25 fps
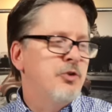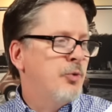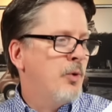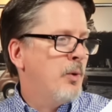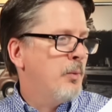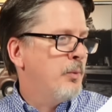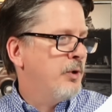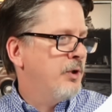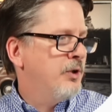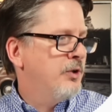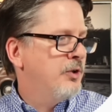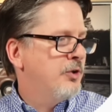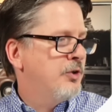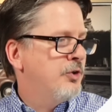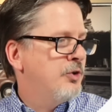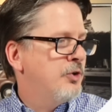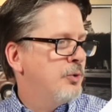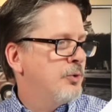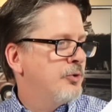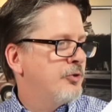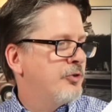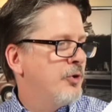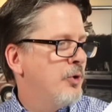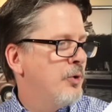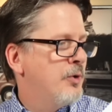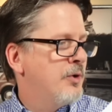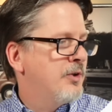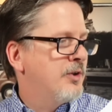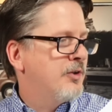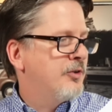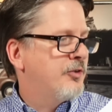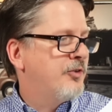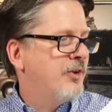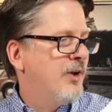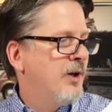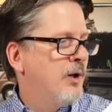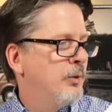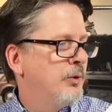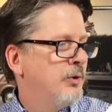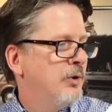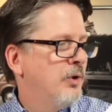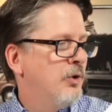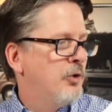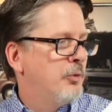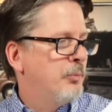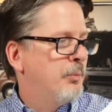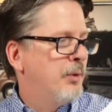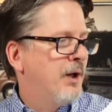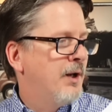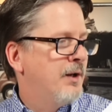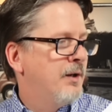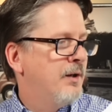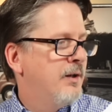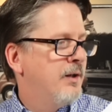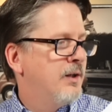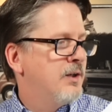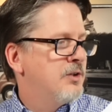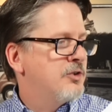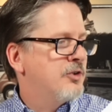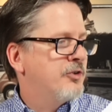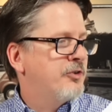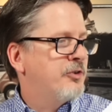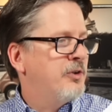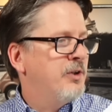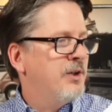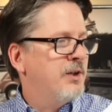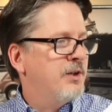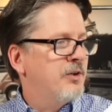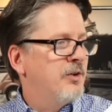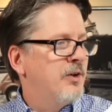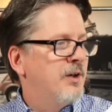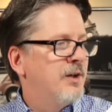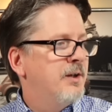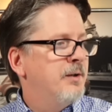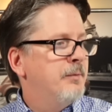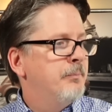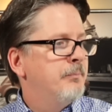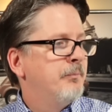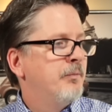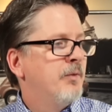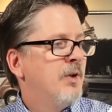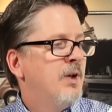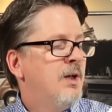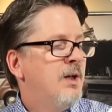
So what we're going to do is go to this download button and just click on it.